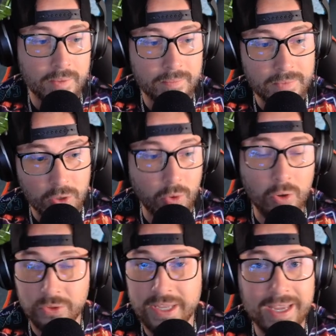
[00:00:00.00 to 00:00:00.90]
You're
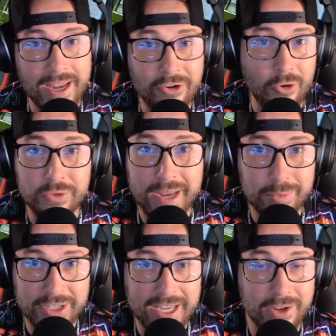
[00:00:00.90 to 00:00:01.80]
only able
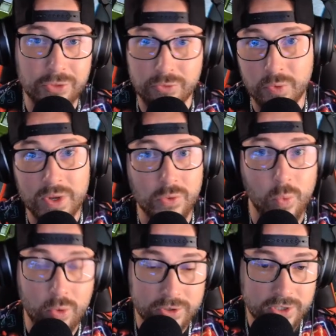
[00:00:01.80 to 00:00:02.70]
to get it through either
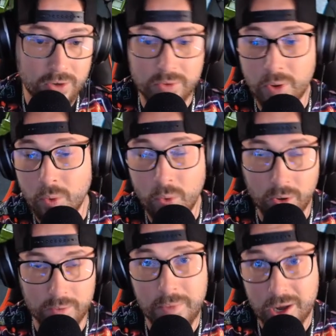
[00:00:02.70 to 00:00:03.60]
Warzone
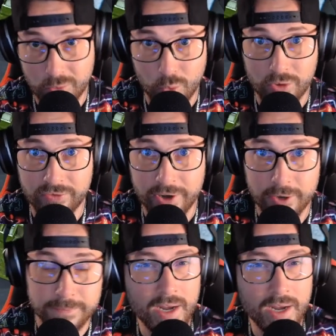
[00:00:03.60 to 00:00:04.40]
or Modern Warfare.